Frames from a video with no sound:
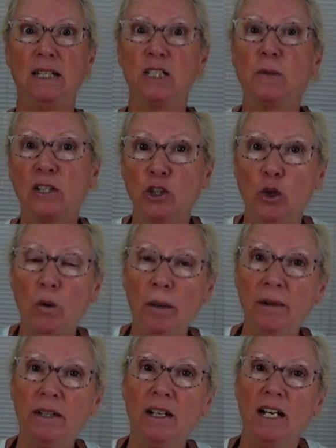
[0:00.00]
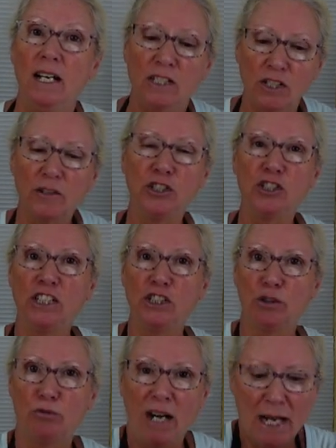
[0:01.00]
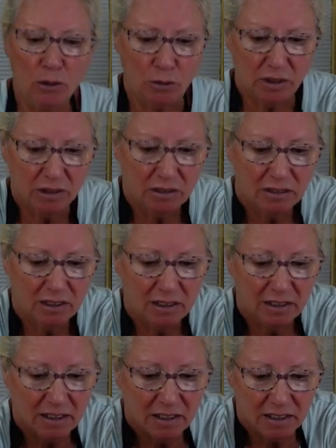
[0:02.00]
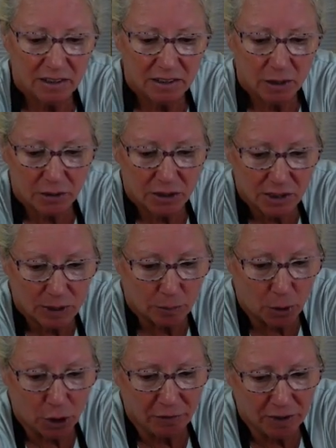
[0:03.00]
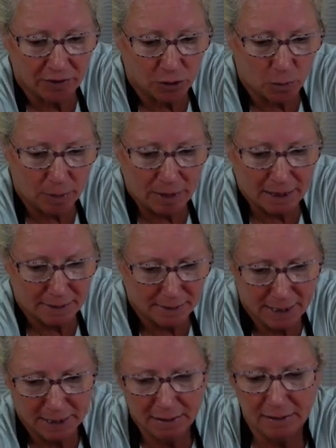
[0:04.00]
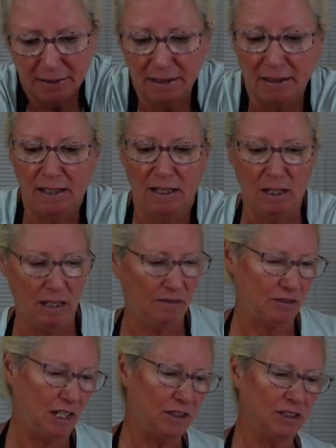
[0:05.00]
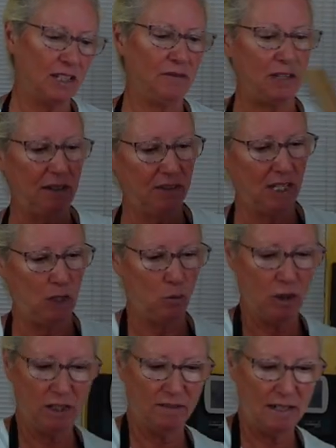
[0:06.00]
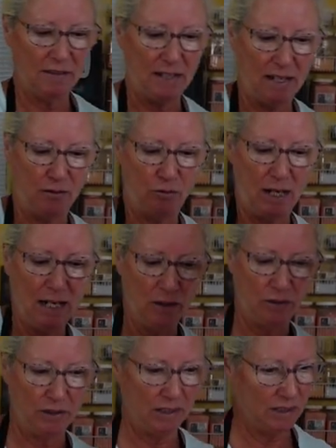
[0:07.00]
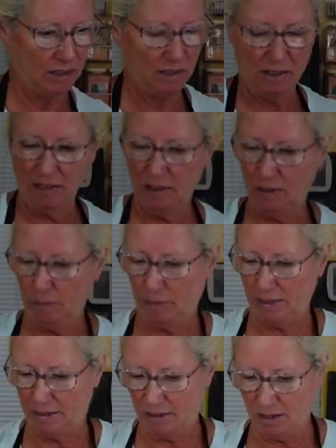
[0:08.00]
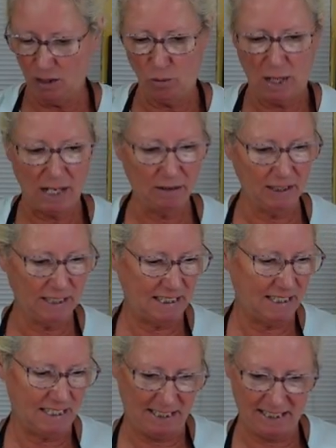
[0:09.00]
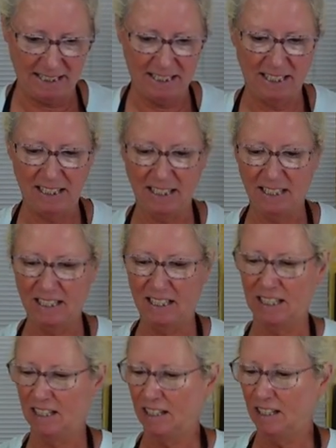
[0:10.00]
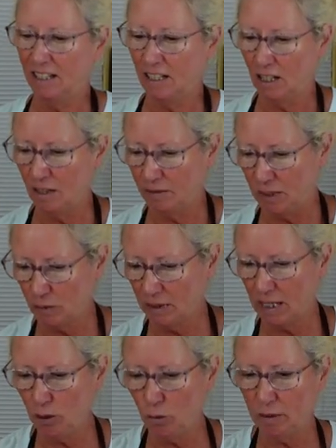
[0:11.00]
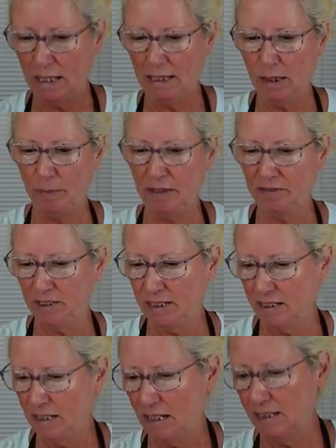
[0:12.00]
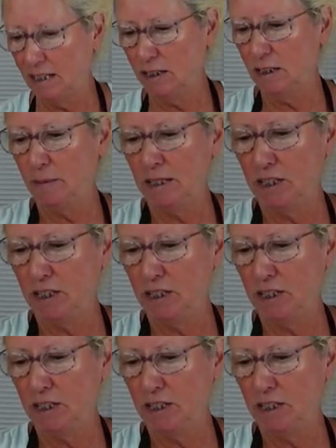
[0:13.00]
equipment, so the sheets are round. So it's perfect if you want to make a sink. For other stuff, you have to kind of work around that round. But oh wow, look at this. Oh, this one got a little bit of